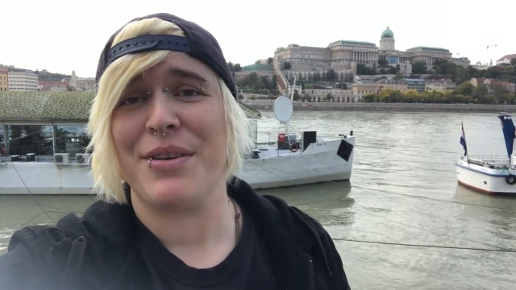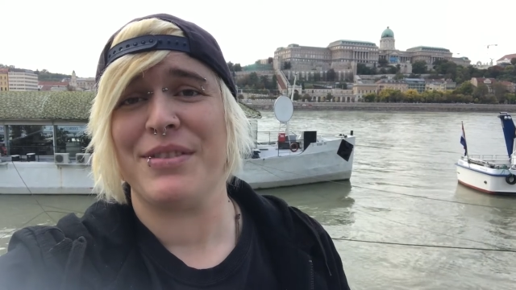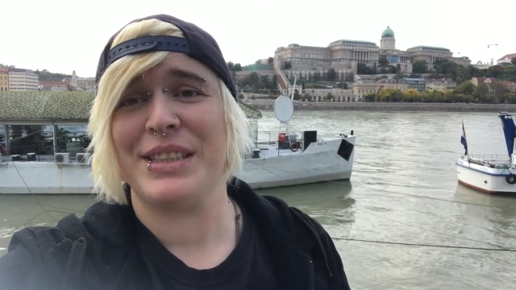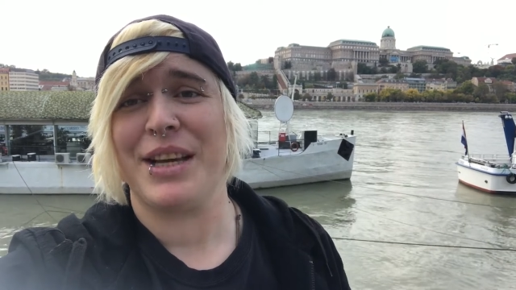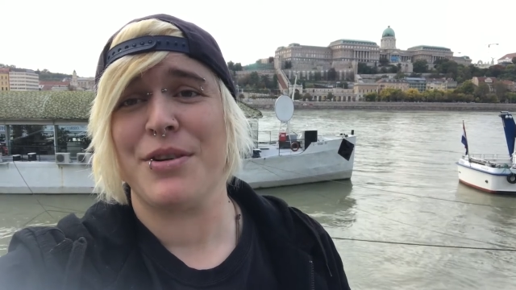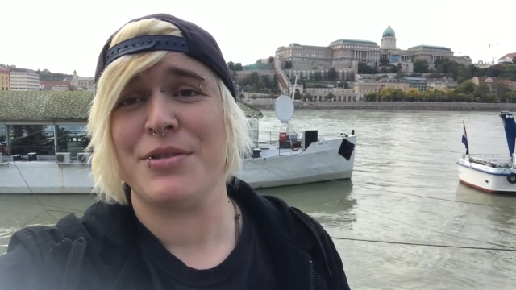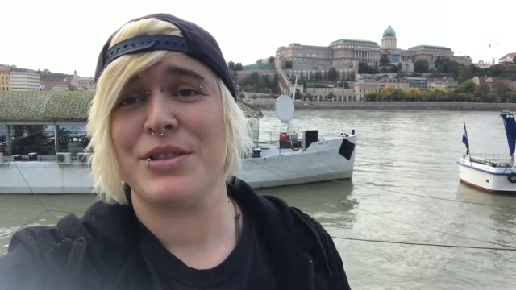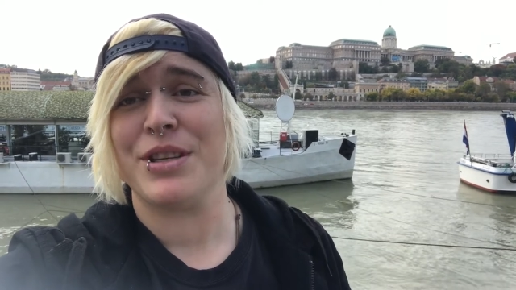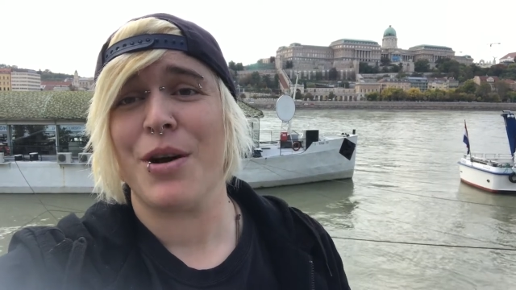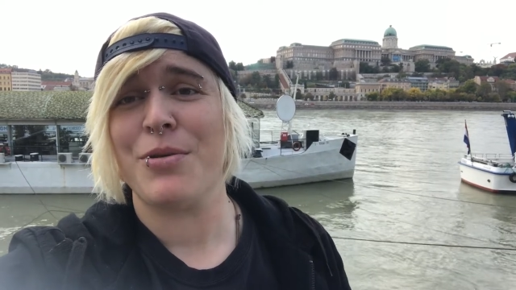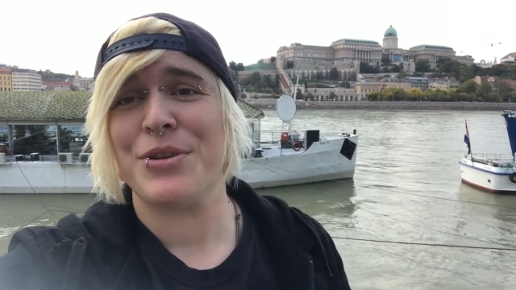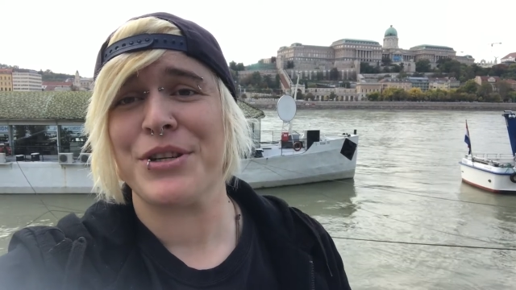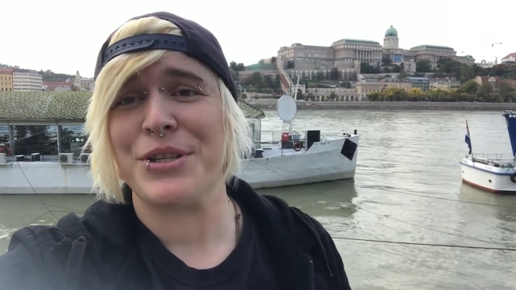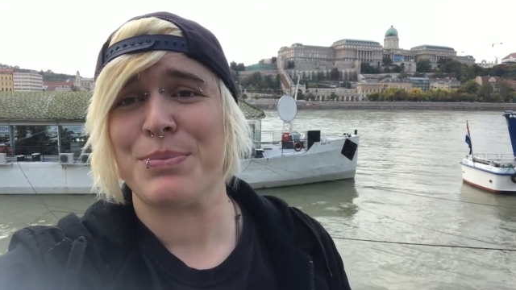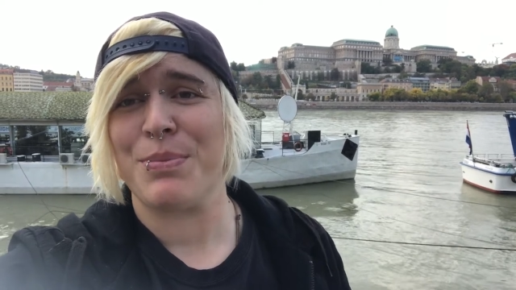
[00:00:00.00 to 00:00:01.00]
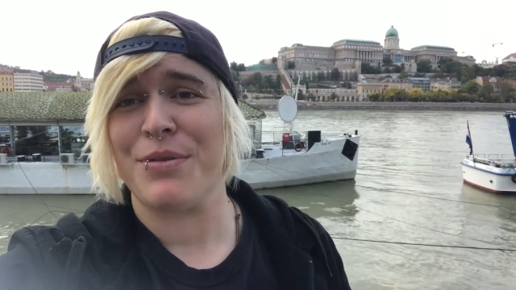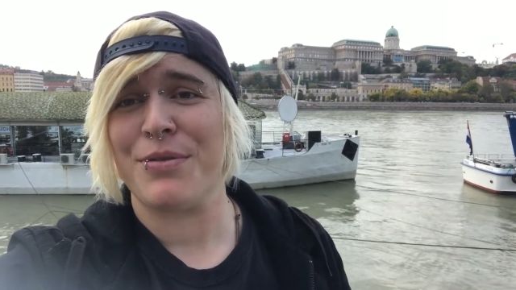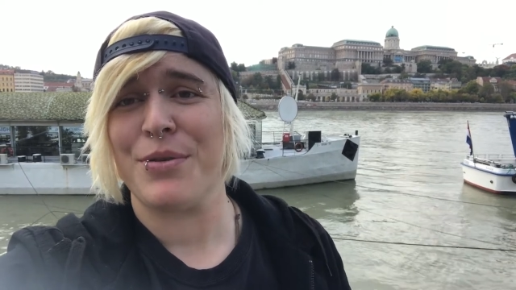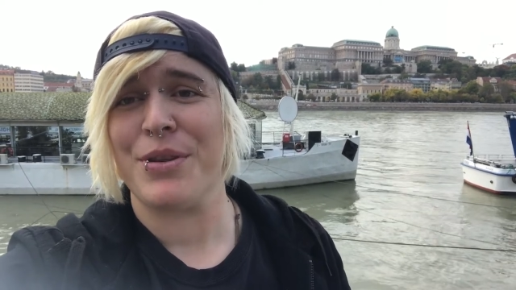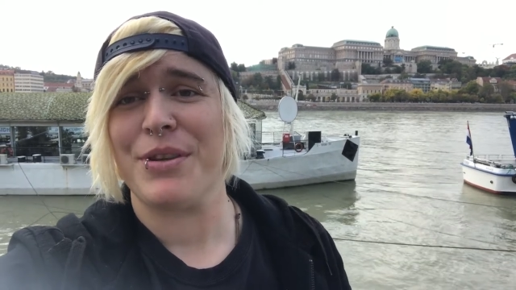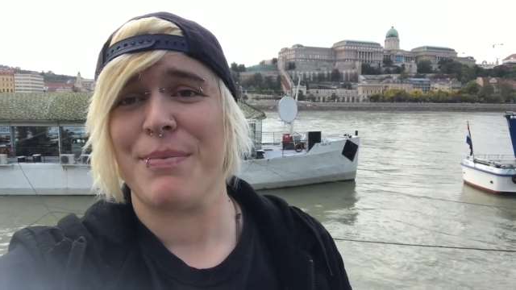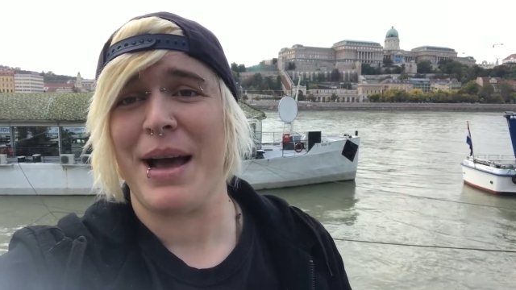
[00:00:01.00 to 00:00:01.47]
of his own soldiers
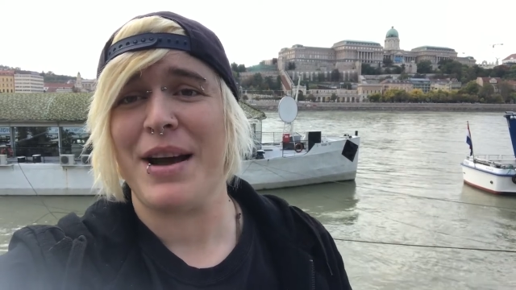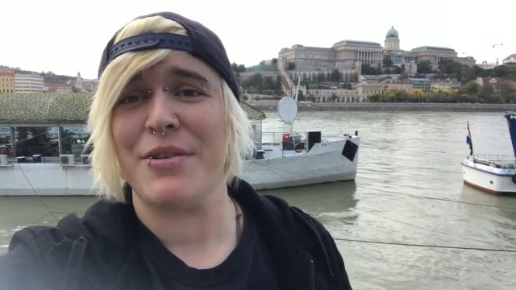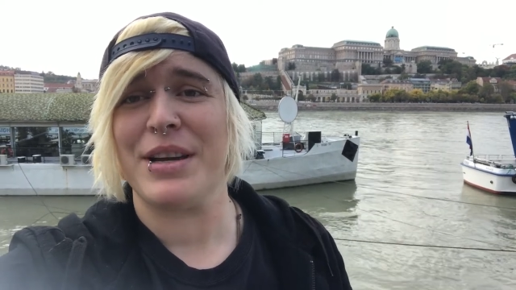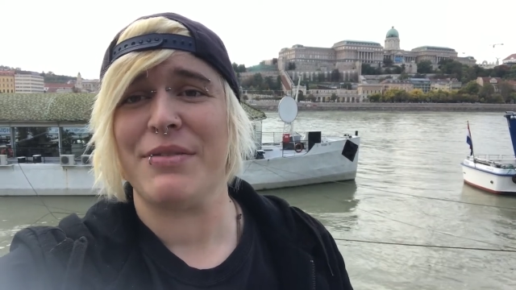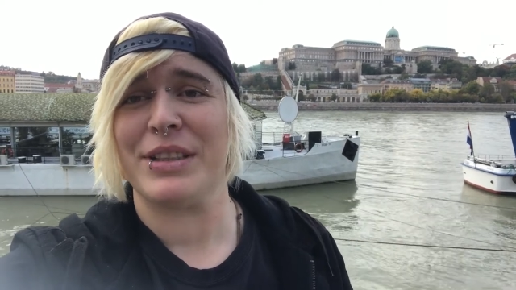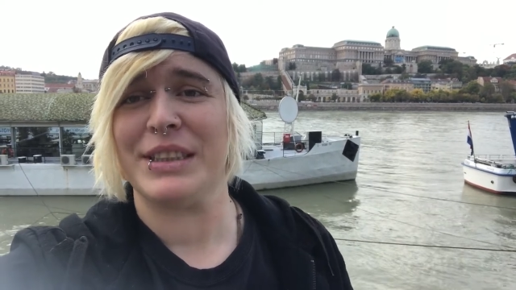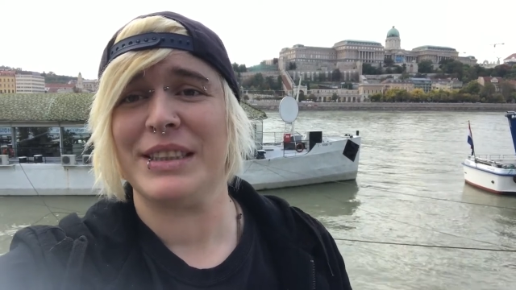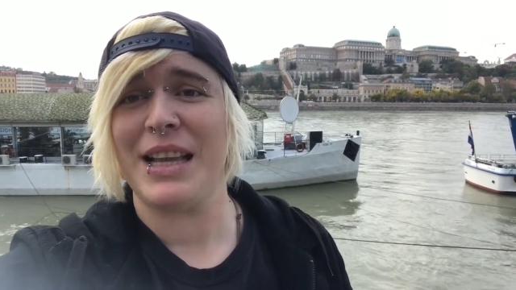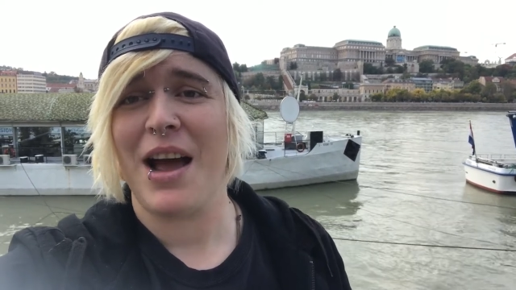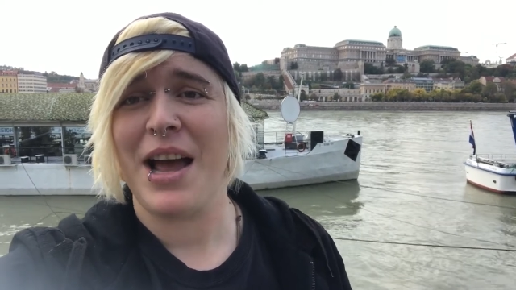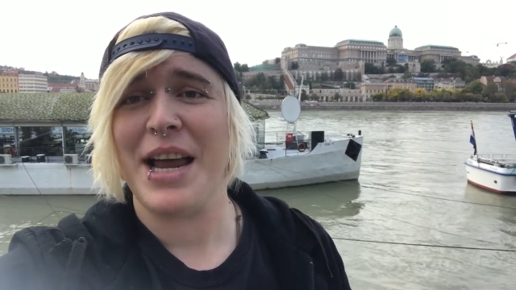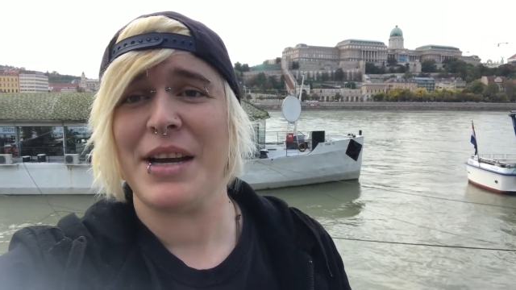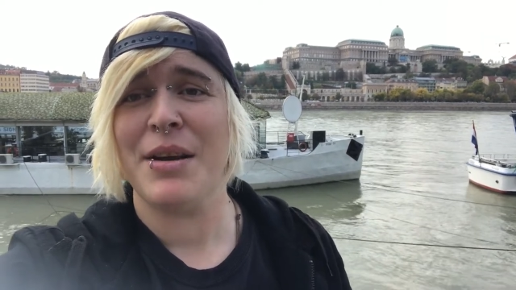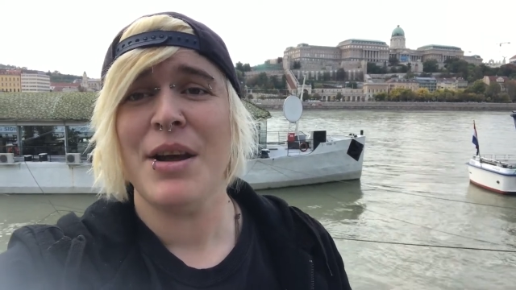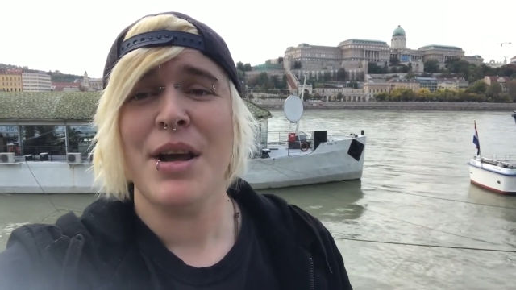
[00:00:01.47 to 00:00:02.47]
before the battle even started.